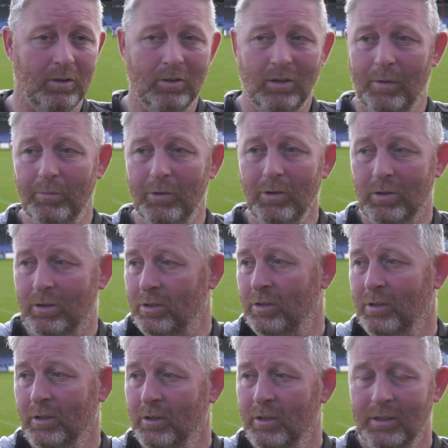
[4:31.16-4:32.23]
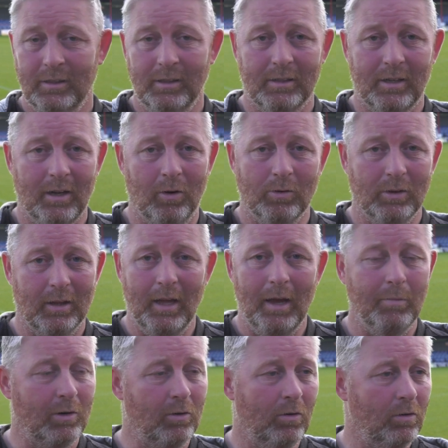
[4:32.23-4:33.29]
I'm not discounting
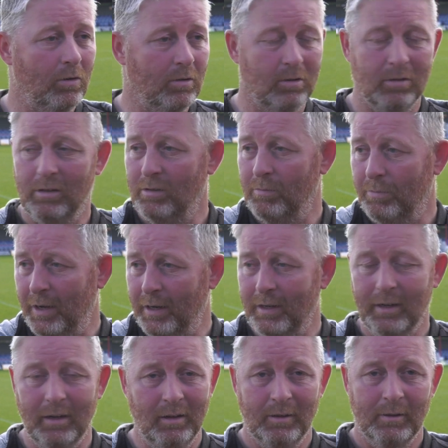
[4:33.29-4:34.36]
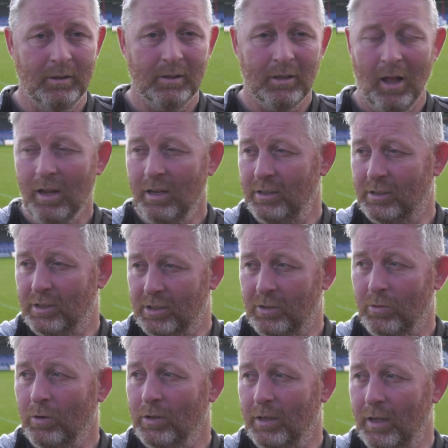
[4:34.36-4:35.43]
them at all, and Ben Little. It's a
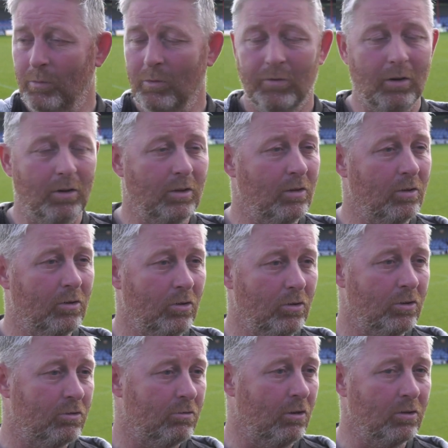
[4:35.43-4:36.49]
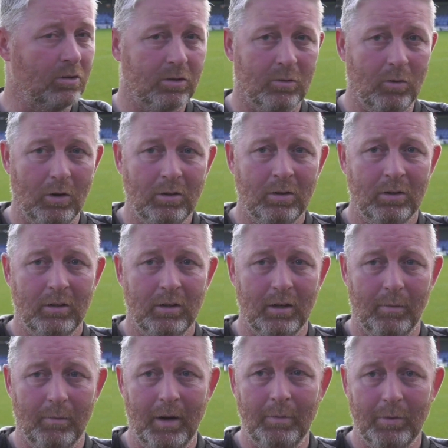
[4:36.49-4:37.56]
squad game. We've got a good strong squad, and
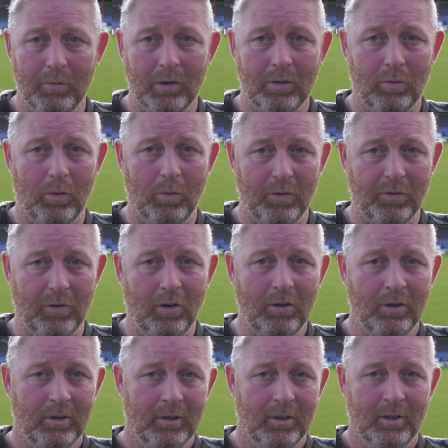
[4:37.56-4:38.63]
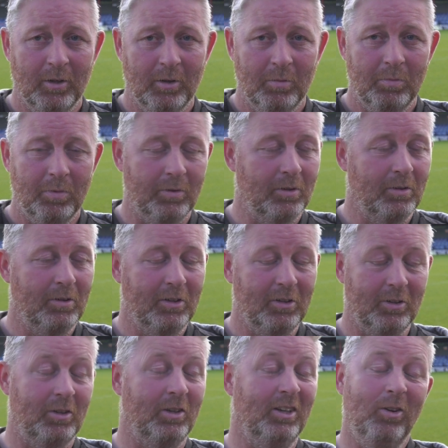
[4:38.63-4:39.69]
I'm happy with what we've got, but
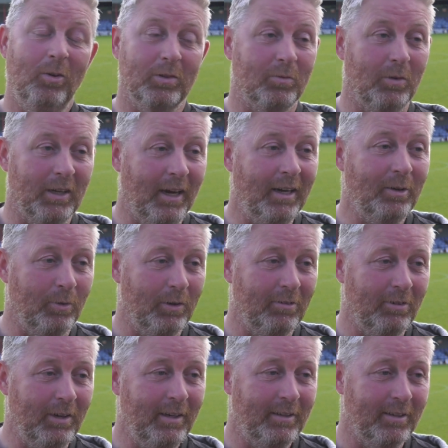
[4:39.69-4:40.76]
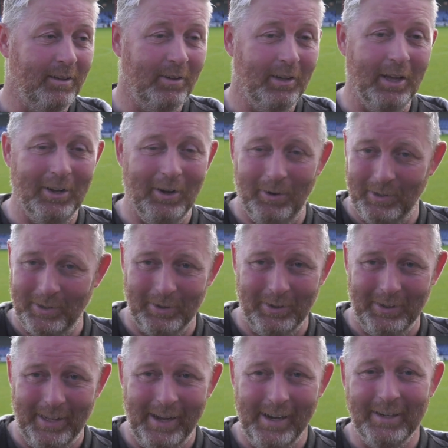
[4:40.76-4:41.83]
you always want to add to it, right? You always
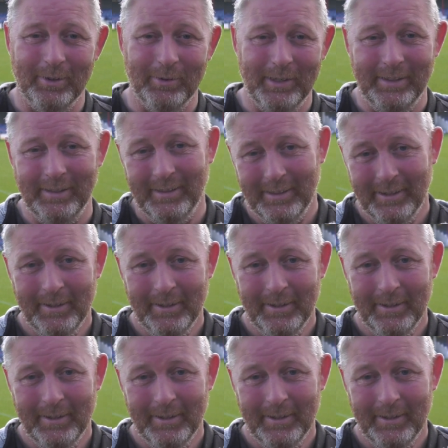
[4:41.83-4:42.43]
want to add to it,